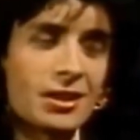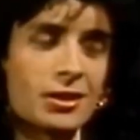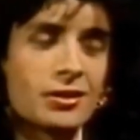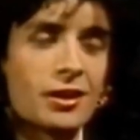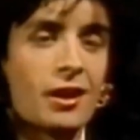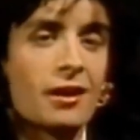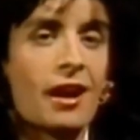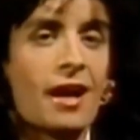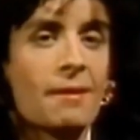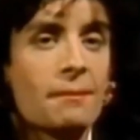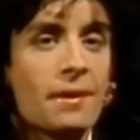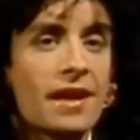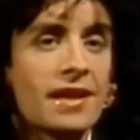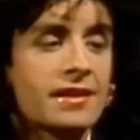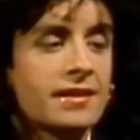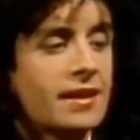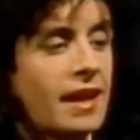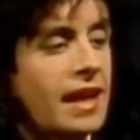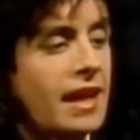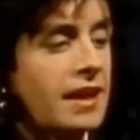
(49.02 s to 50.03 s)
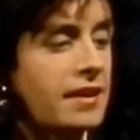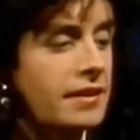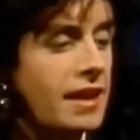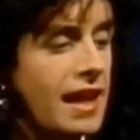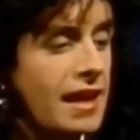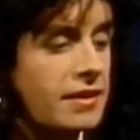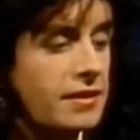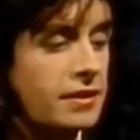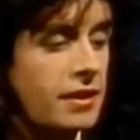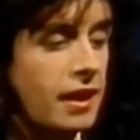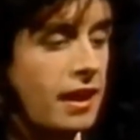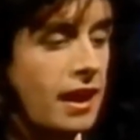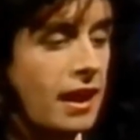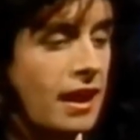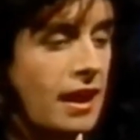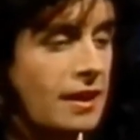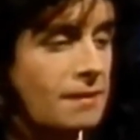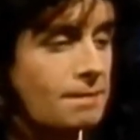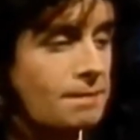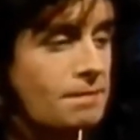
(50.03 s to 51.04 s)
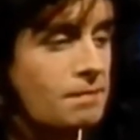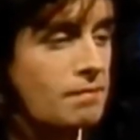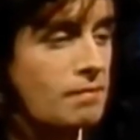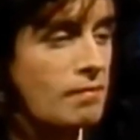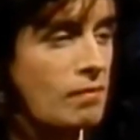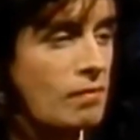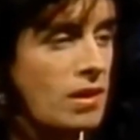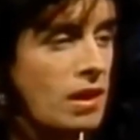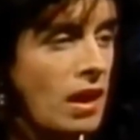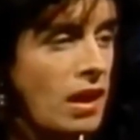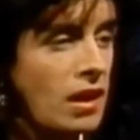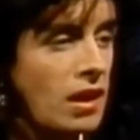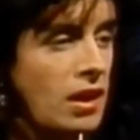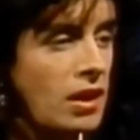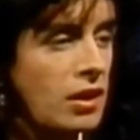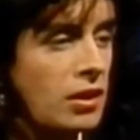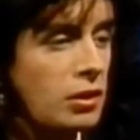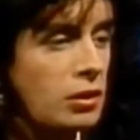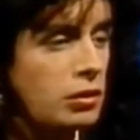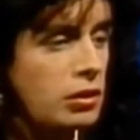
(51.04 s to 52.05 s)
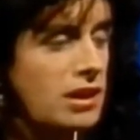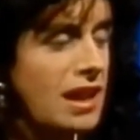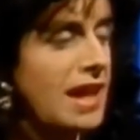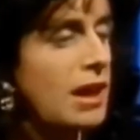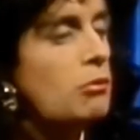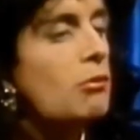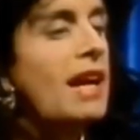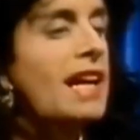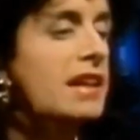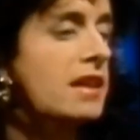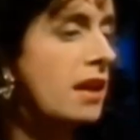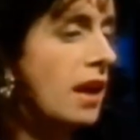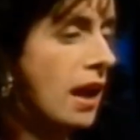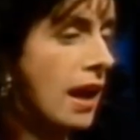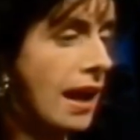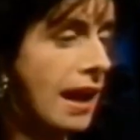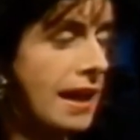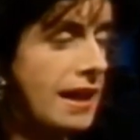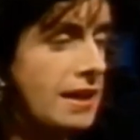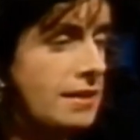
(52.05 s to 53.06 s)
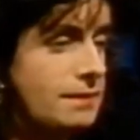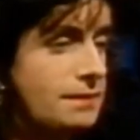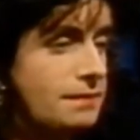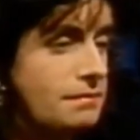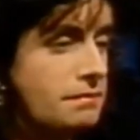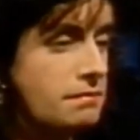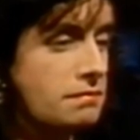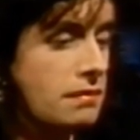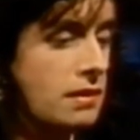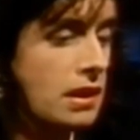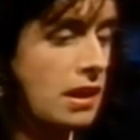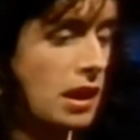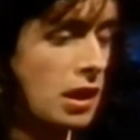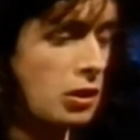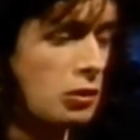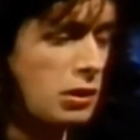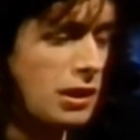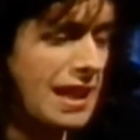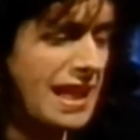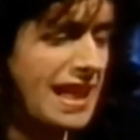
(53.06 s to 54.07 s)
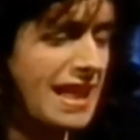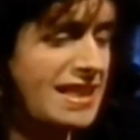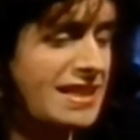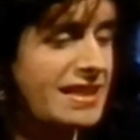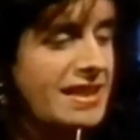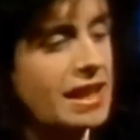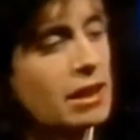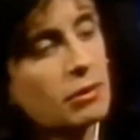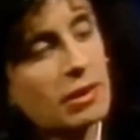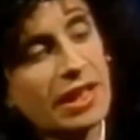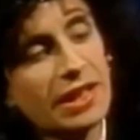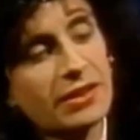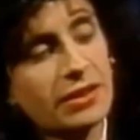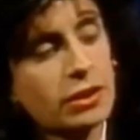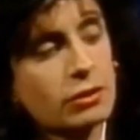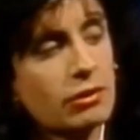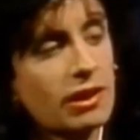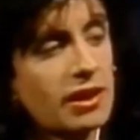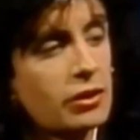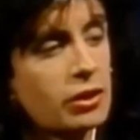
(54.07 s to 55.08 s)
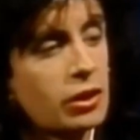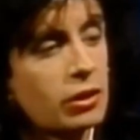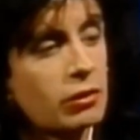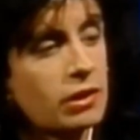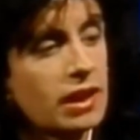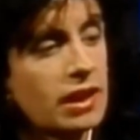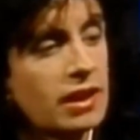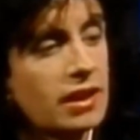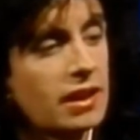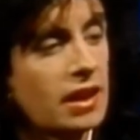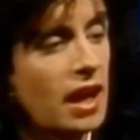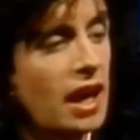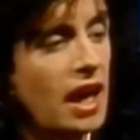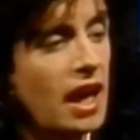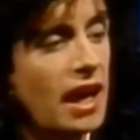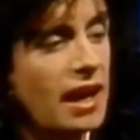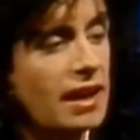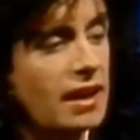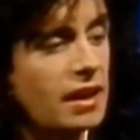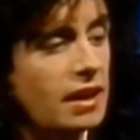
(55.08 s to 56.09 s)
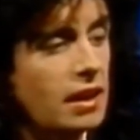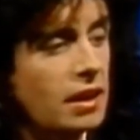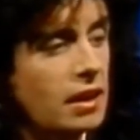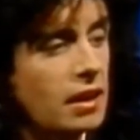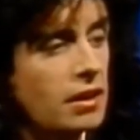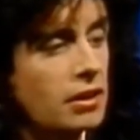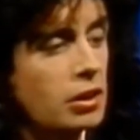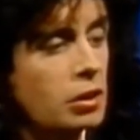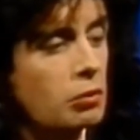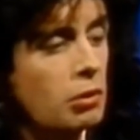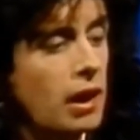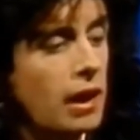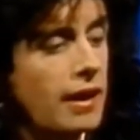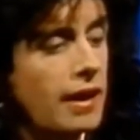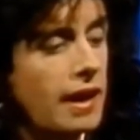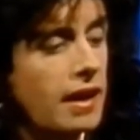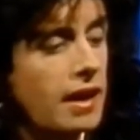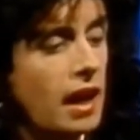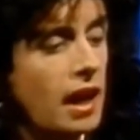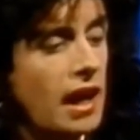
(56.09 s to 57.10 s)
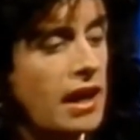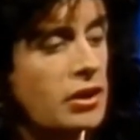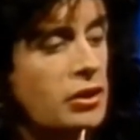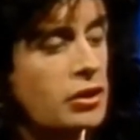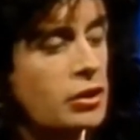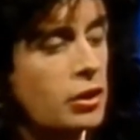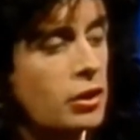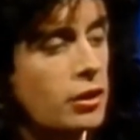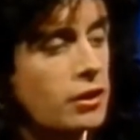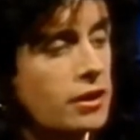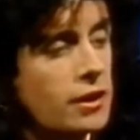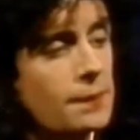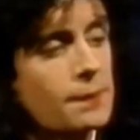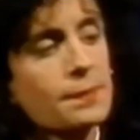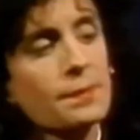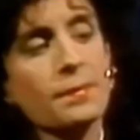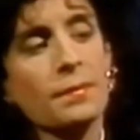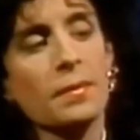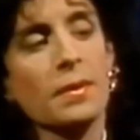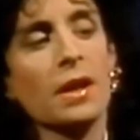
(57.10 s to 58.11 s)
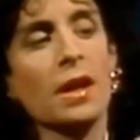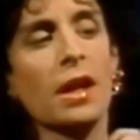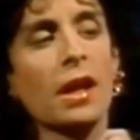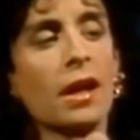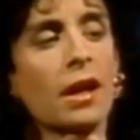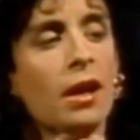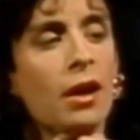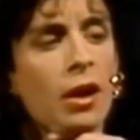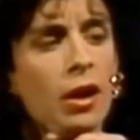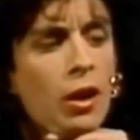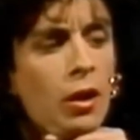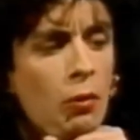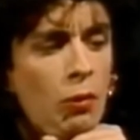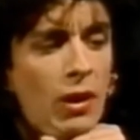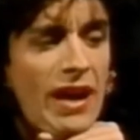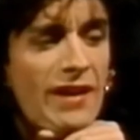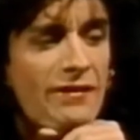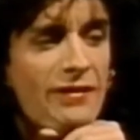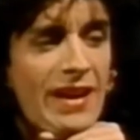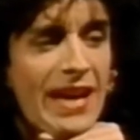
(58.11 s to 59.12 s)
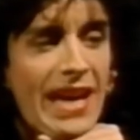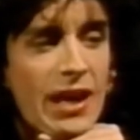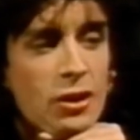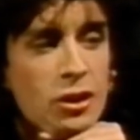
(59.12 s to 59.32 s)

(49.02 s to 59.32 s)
I'd like to start out by saying that uh, you look like a right guy. You look like a serious, straight-shooting guy. You're wearing a guy shirt. Why